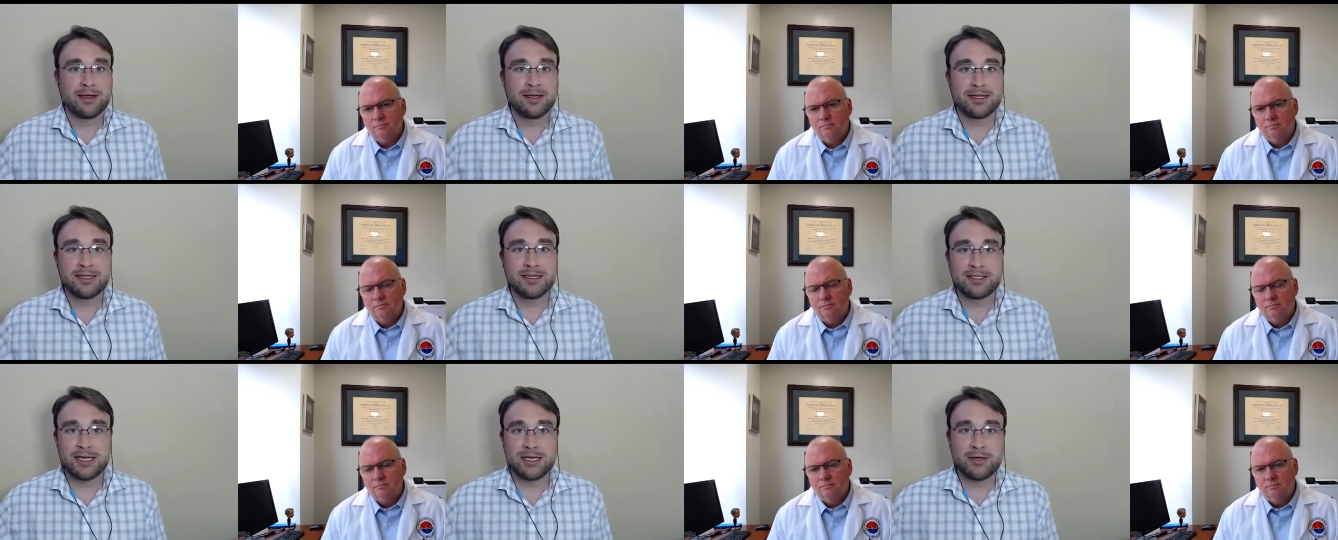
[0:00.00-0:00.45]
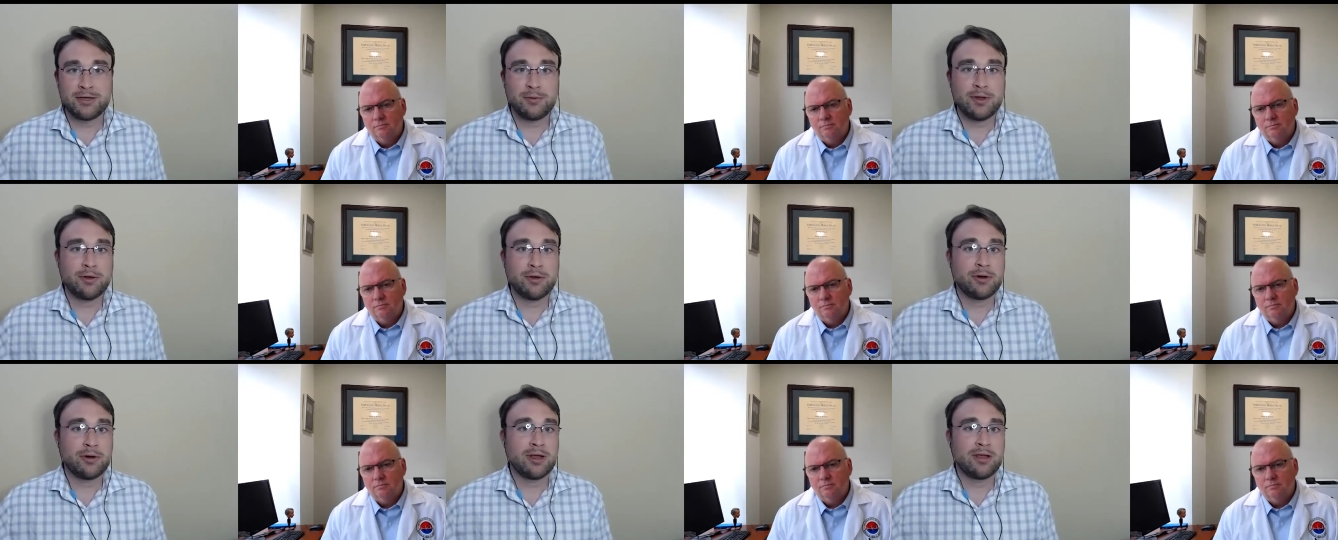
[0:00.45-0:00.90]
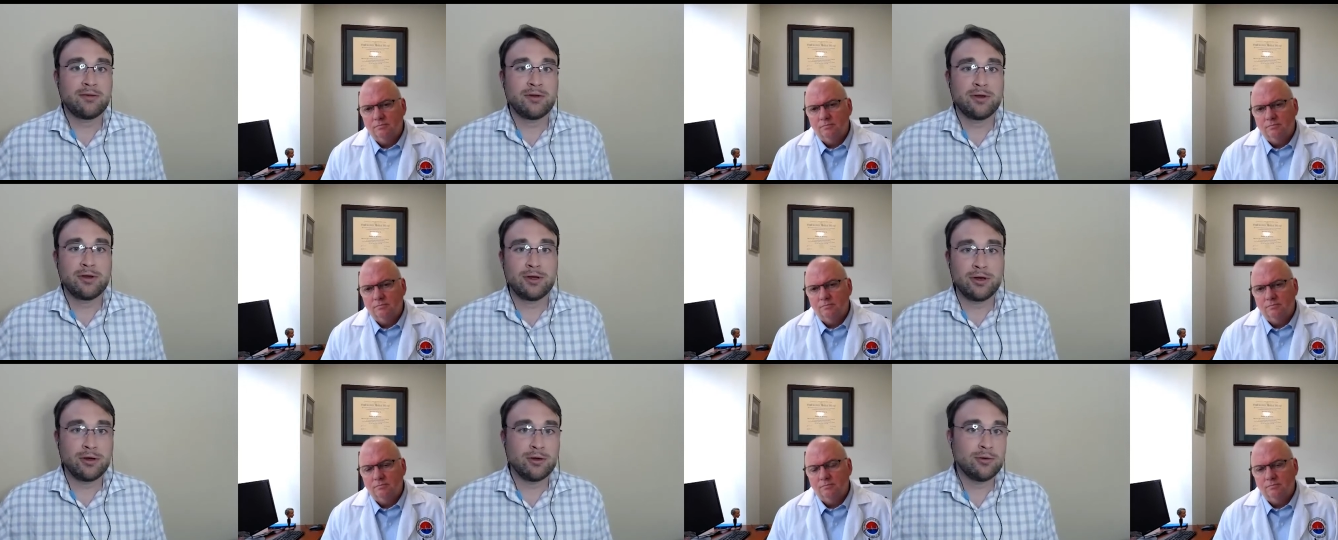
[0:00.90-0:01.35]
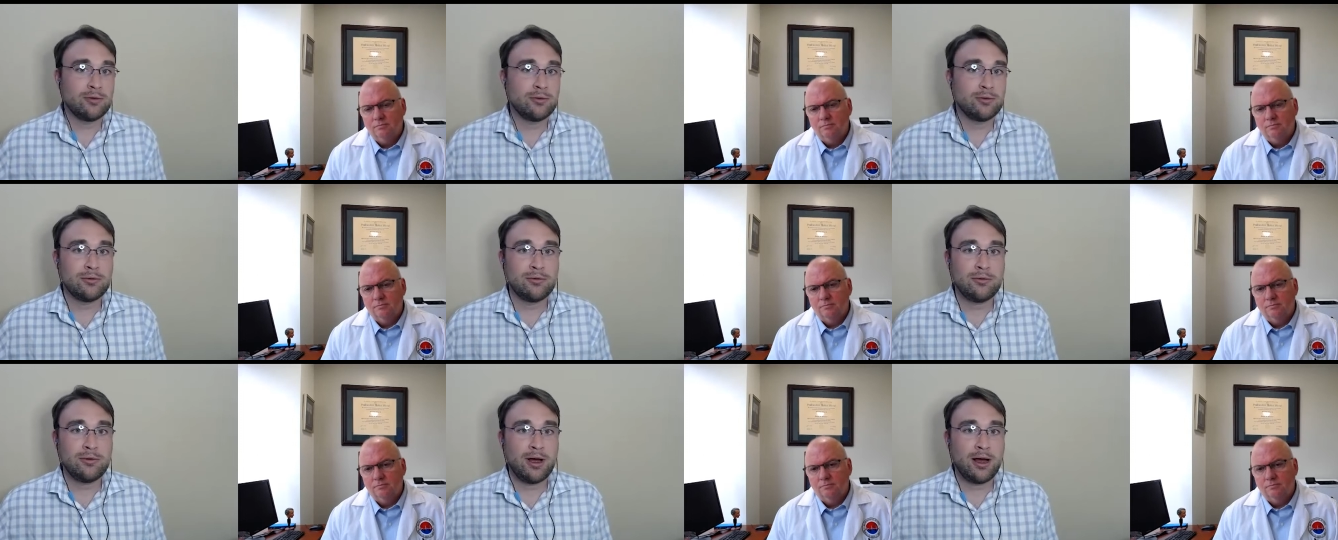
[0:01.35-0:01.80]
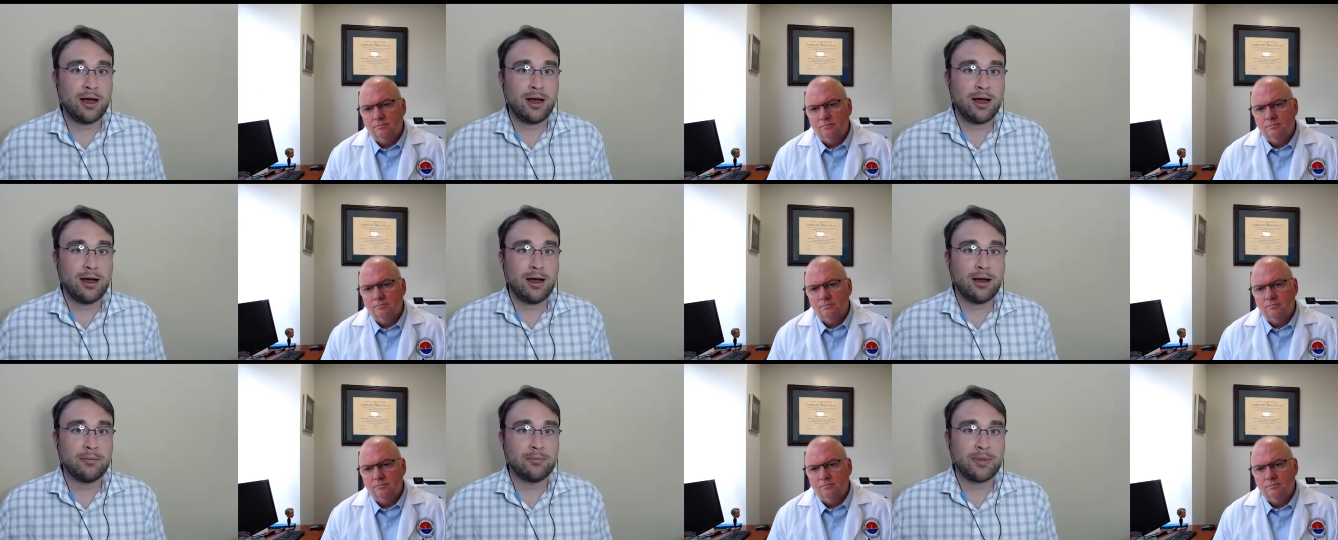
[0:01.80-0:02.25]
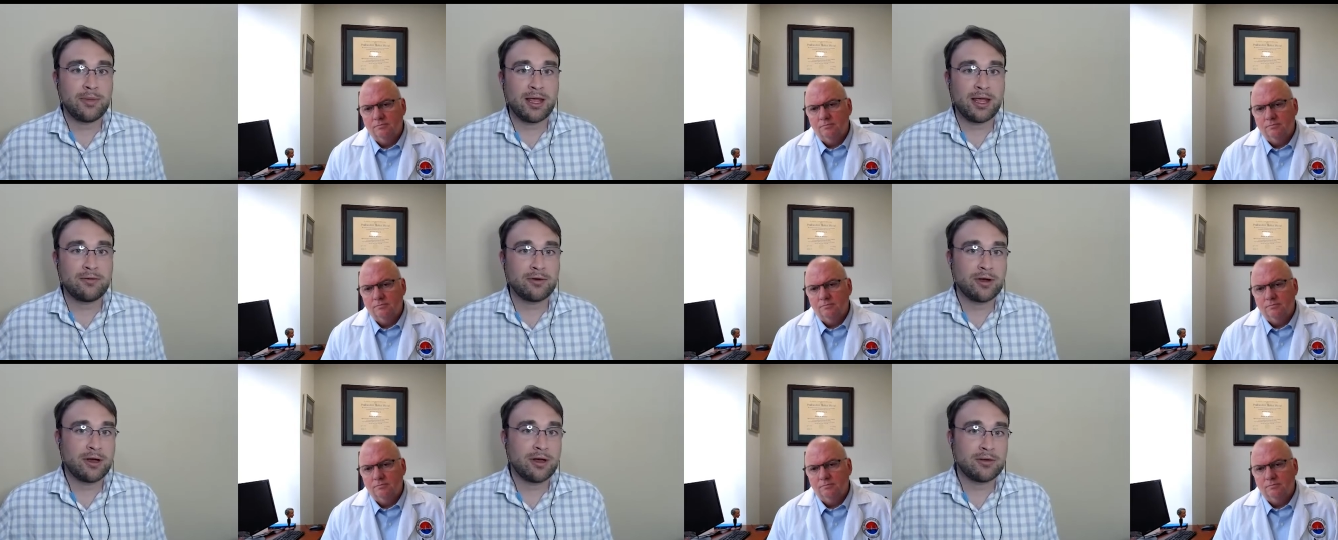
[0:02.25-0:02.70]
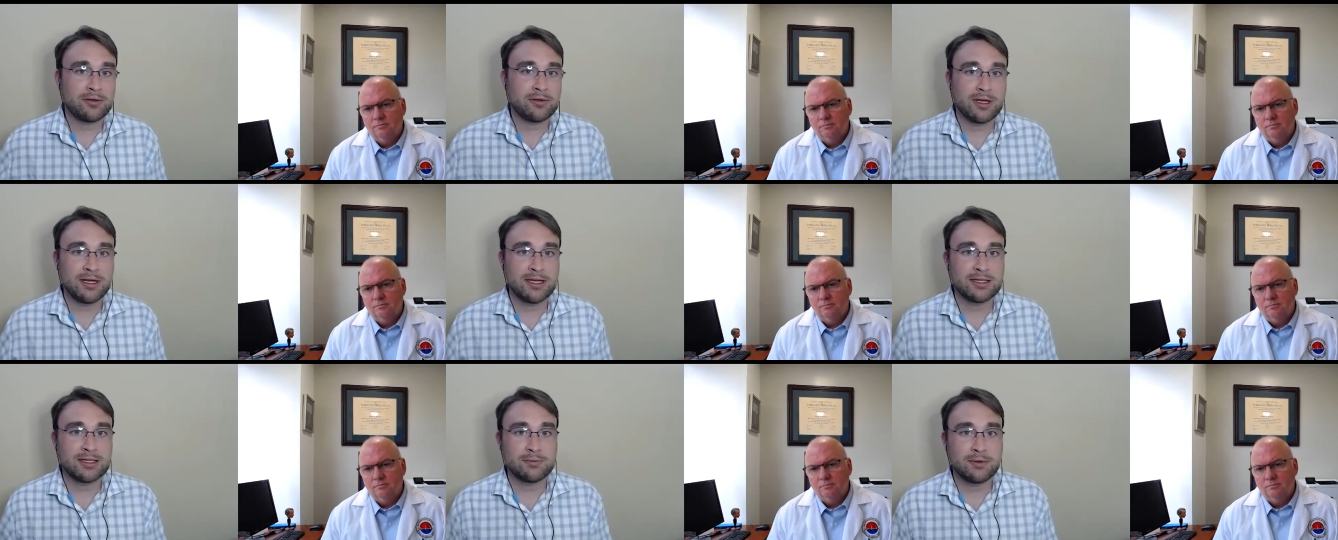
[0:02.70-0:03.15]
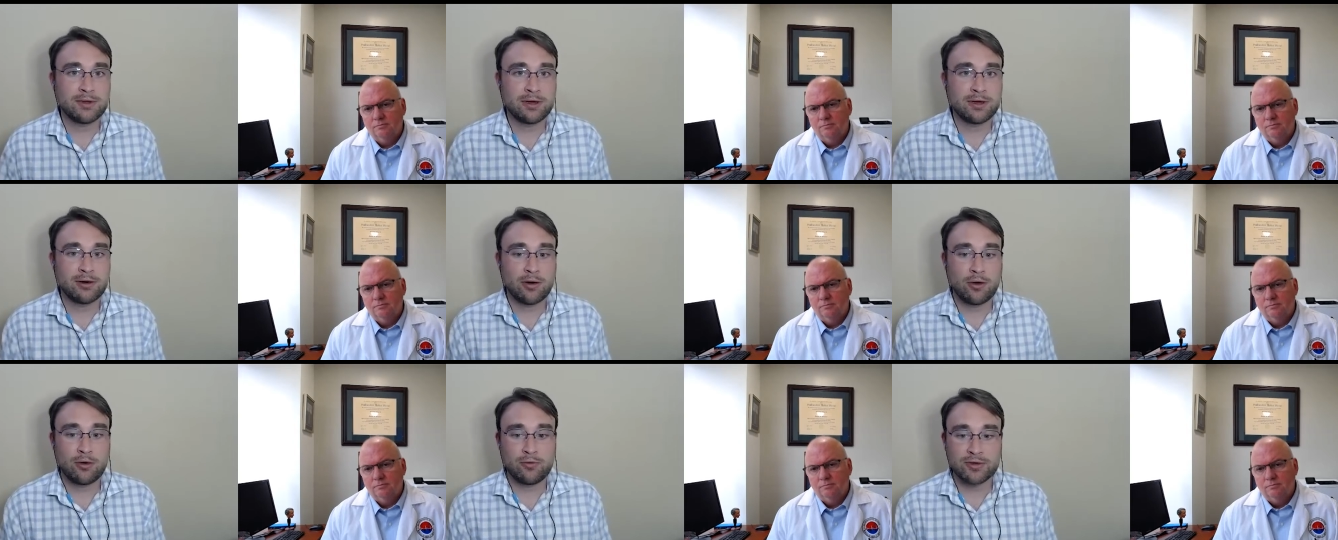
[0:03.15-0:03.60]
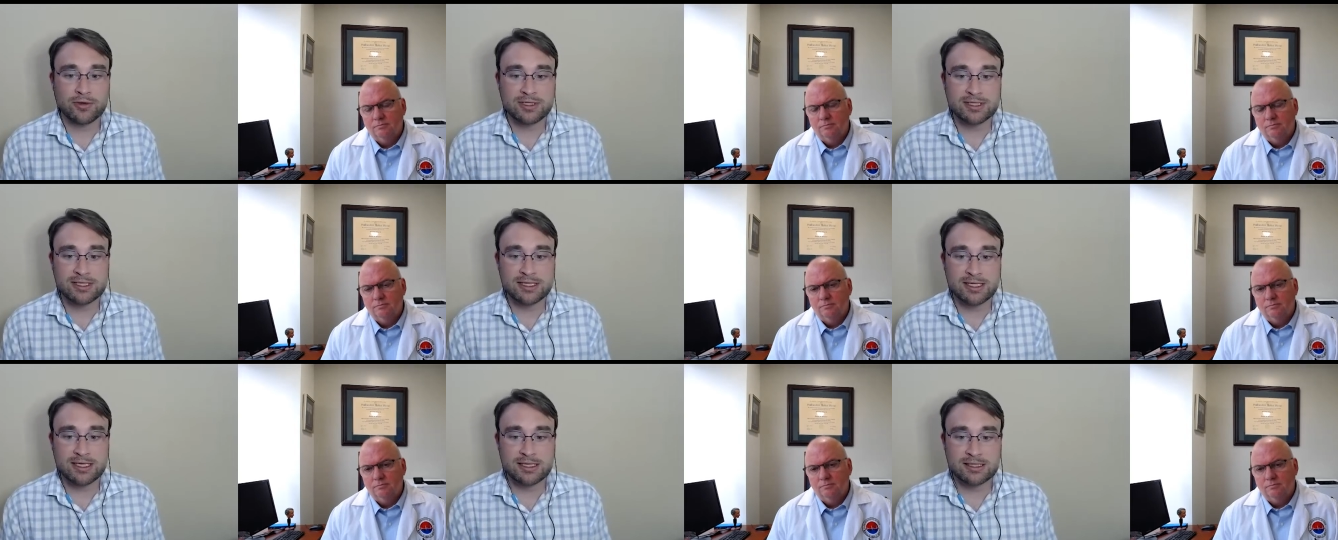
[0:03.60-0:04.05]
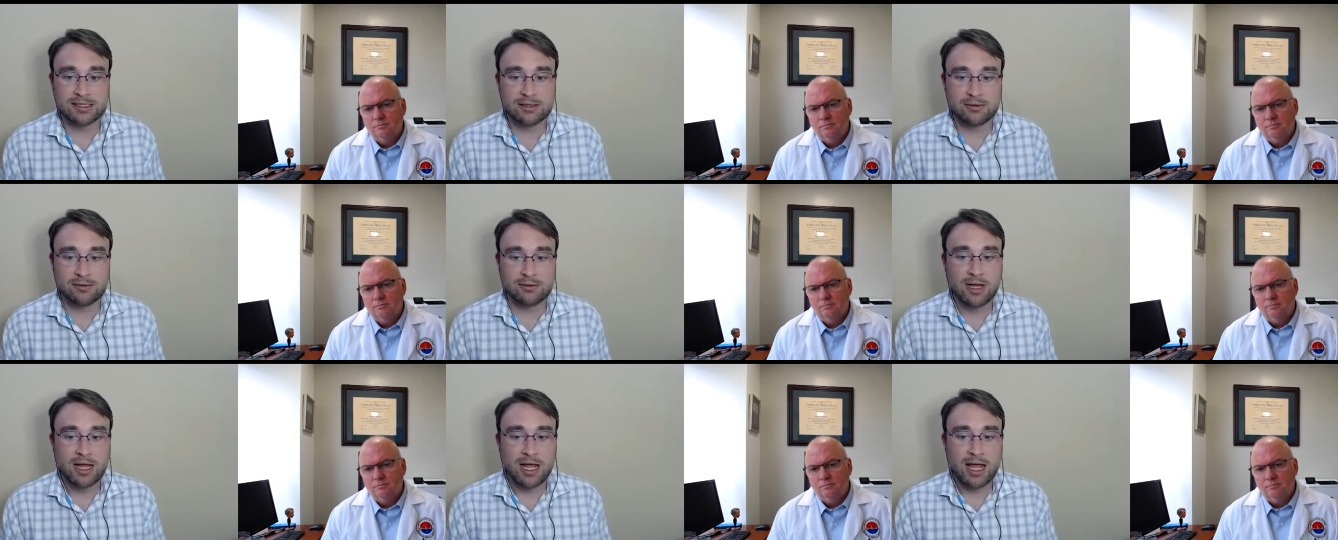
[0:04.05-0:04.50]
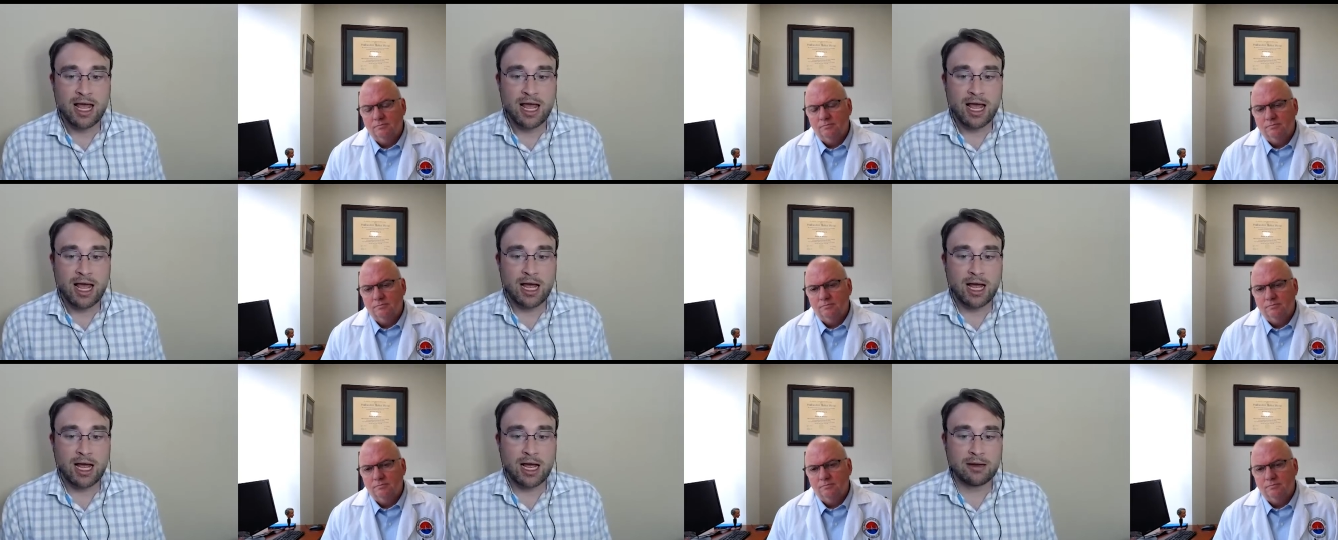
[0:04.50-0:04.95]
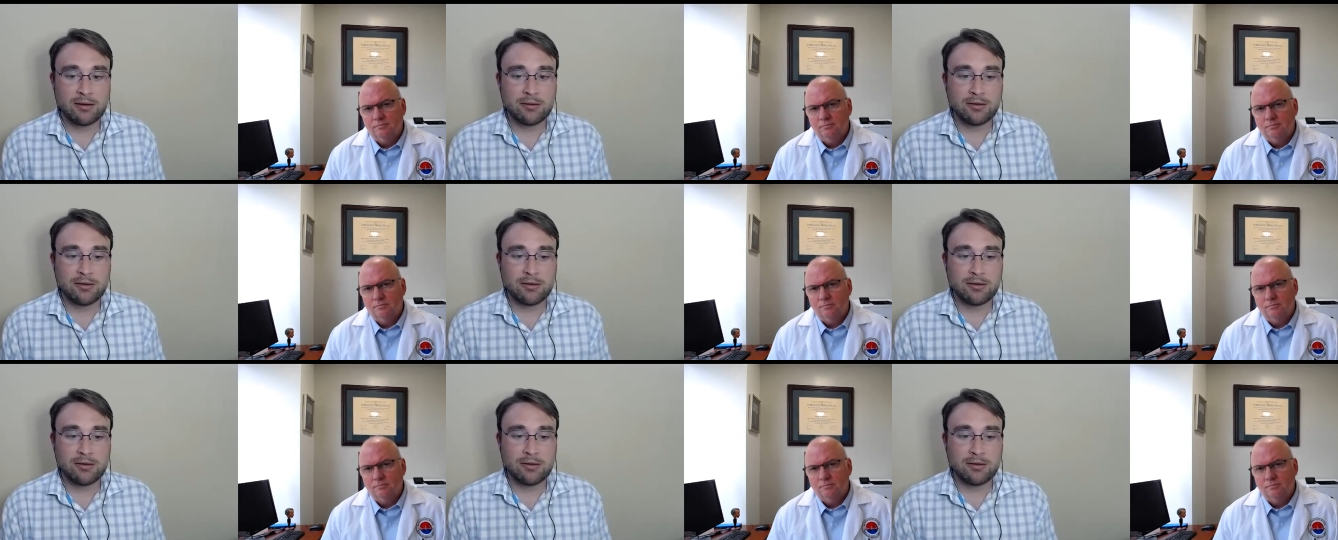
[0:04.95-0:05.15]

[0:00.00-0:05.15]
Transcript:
Speaker 1: continuing or even new um, behavioral health needs when they're overseas. So, uh,